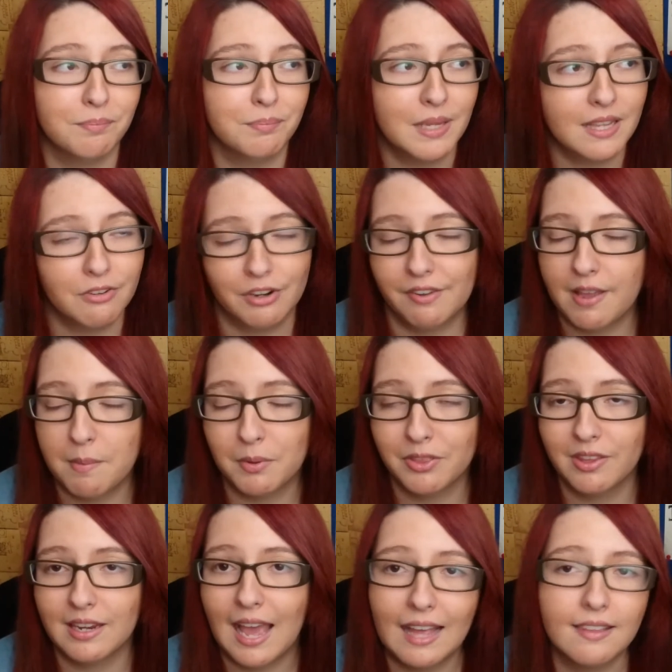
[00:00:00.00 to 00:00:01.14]
Peter F.
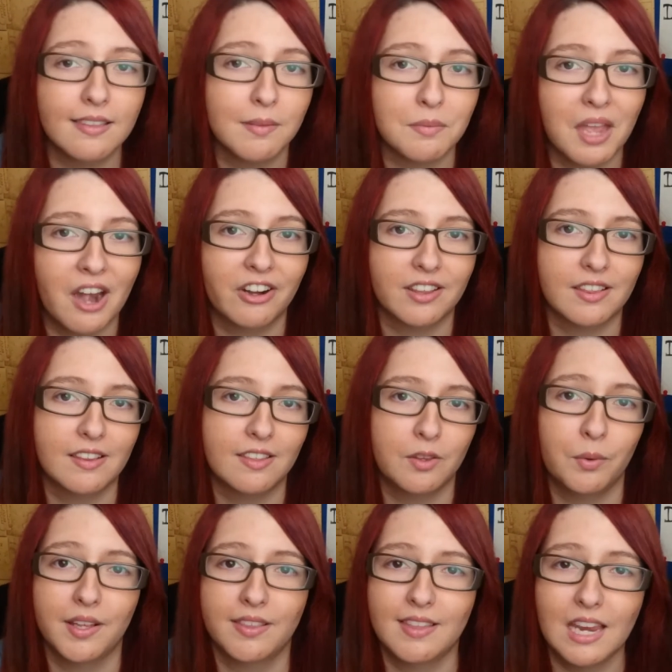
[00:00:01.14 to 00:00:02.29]
Hamilton has some characters
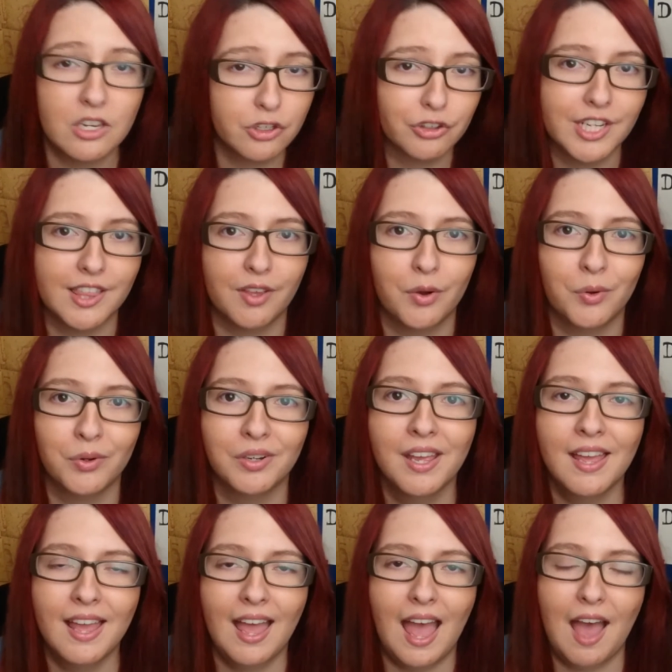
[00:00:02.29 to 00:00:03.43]
who are centuries old,
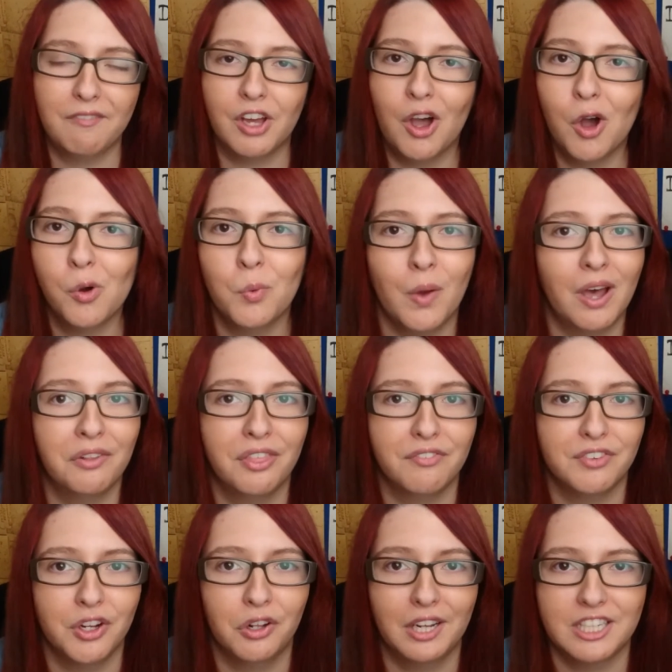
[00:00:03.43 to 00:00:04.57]
have a whole wealth
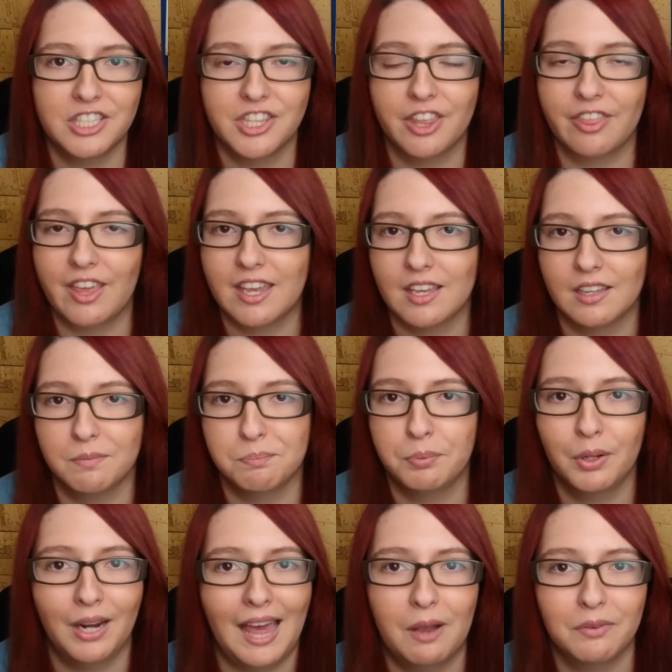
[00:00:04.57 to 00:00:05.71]
of knowledge that they can
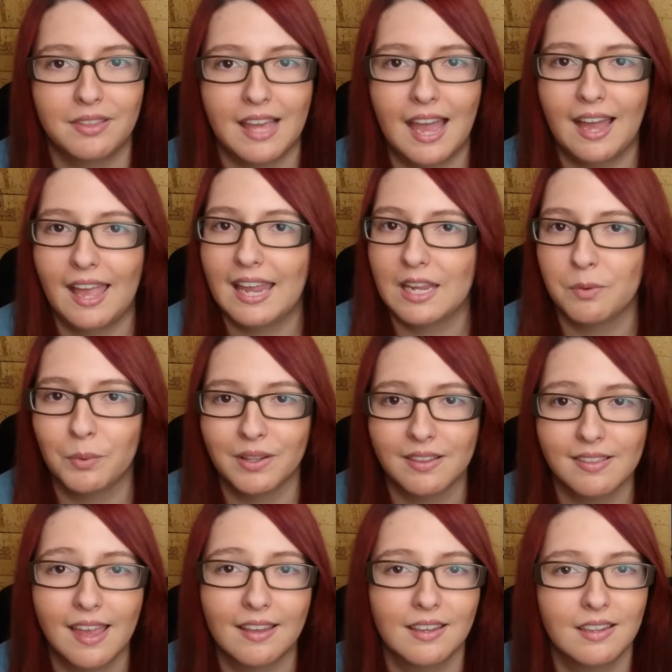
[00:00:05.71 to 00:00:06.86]
pull out at any one
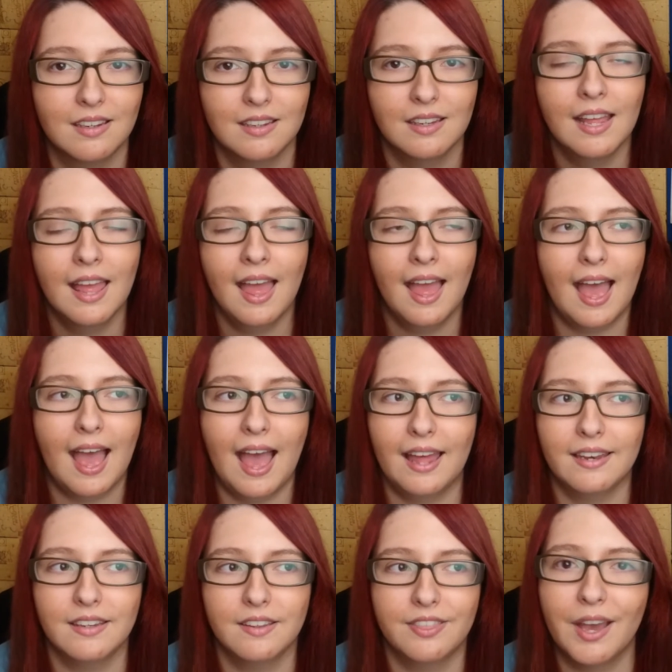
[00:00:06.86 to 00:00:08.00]
second,
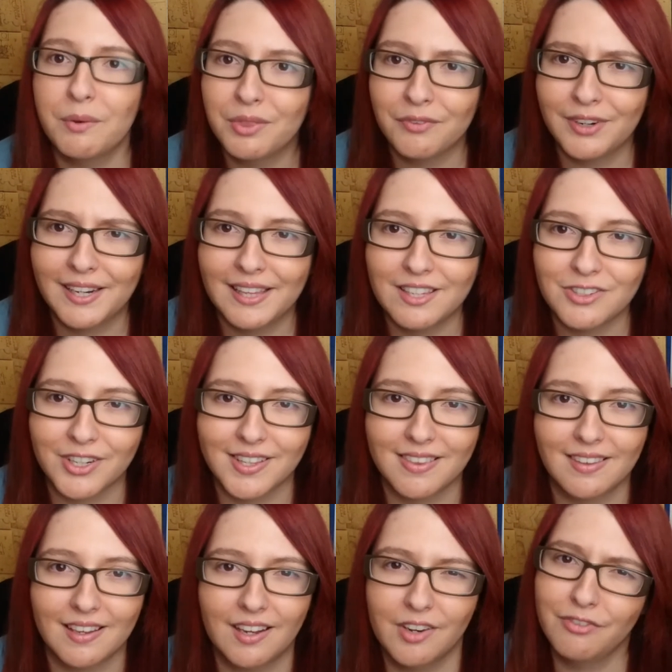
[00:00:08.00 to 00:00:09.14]
and that was really
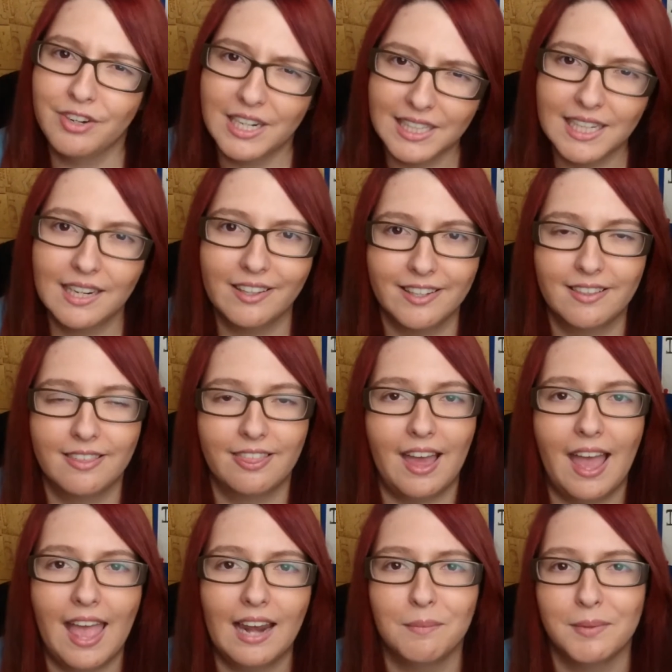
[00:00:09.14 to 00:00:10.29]
interesting. I really liked
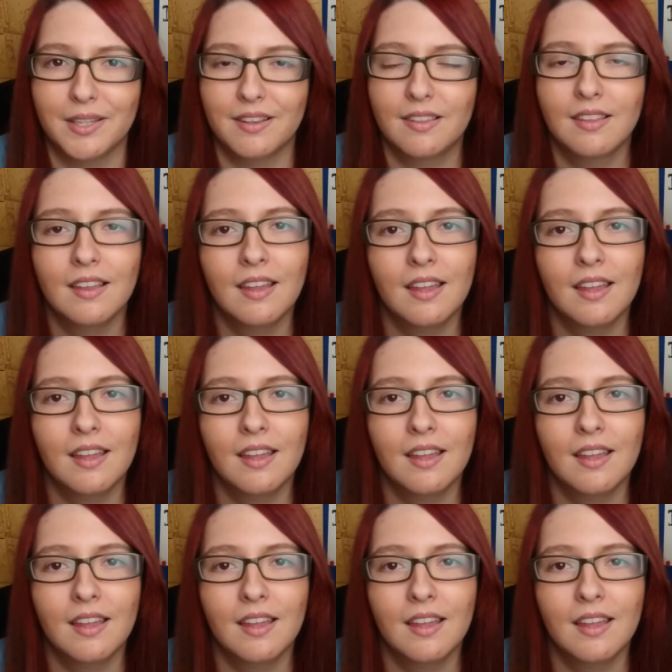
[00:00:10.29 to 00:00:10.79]
that element.